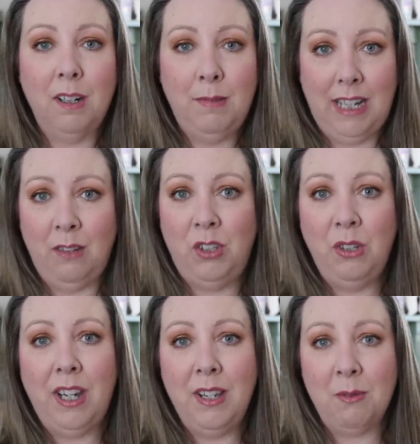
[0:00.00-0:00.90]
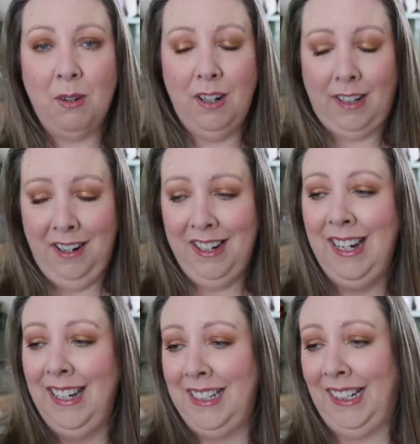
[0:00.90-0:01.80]
I'm down 2 days of work. I
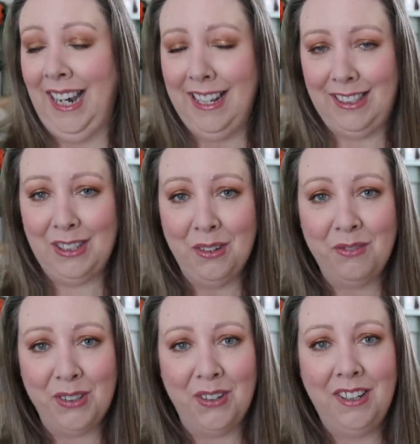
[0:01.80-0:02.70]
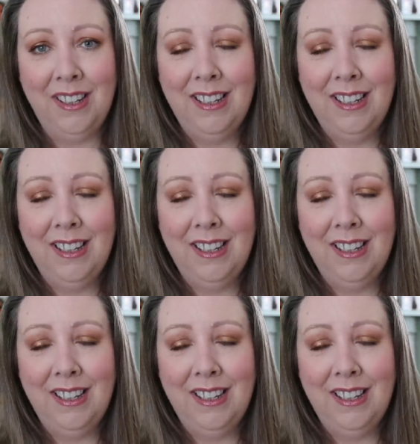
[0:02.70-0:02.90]
need to get stuff done.